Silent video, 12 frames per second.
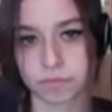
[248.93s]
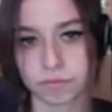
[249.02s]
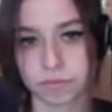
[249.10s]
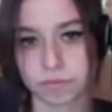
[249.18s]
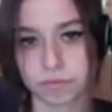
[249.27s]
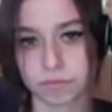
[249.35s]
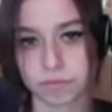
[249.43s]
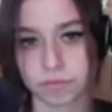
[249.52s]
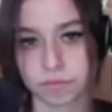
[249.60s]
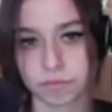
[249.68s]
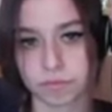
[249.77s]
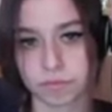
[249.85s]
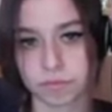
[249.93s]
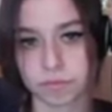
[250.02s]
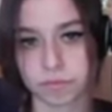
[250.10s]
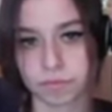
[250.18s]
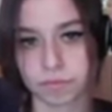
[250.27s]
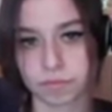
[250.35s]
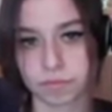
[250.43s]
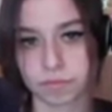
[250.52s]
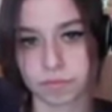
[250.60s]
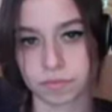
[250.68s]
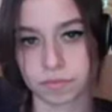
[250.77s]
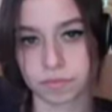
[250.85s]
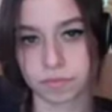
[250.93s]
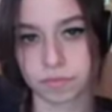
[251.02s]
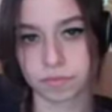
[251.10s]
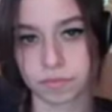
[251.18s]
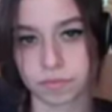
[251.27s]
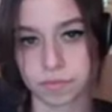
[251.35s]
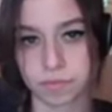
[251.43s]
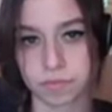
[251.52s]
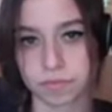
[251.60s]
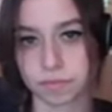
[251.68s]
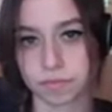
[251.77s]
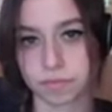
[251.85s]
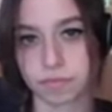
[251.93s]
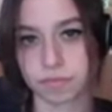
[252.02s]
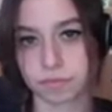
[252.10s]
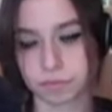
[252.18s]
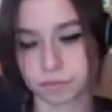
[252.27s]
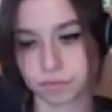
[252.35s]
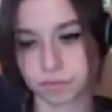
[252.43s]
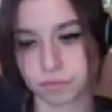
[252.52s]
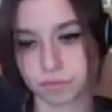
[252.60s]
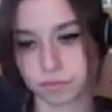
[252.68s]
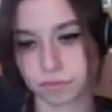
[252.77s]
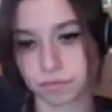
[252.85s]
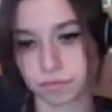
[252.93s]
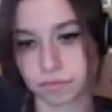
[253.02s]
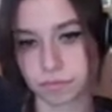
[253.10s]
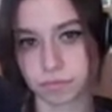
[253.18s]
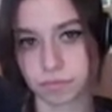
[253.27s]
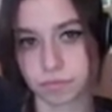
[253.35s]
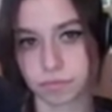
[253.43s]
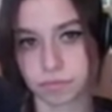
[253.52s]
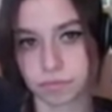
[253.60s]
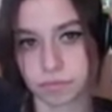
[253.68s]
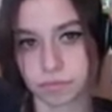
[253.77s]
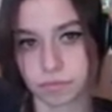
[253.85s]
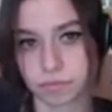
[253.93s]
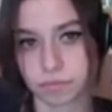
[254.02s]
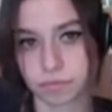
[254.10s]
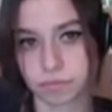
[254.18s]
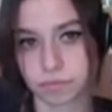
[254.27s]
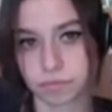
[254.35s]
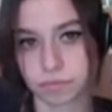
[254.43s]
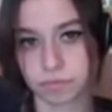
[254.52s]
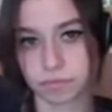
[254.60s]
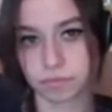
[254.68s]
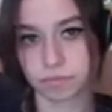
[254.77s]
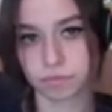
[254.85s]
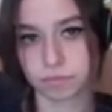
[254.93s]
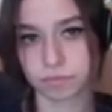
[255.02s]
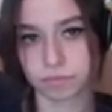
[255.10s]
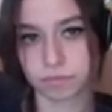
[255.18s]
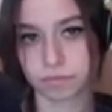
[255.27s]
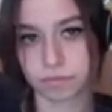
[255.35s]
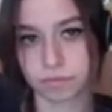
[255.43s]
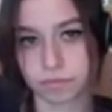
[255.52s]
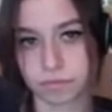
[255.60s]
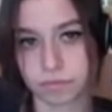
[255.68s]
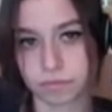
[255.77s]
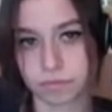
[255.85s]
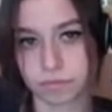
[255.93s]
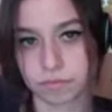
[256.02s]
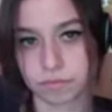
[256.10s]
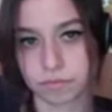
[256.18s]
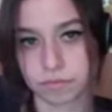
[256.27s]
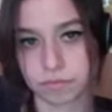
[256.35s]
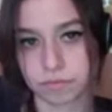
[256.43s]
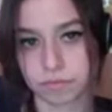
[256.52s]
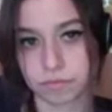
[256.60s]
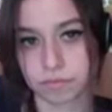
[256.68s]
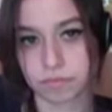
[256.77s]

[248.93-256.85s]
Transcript: (silent)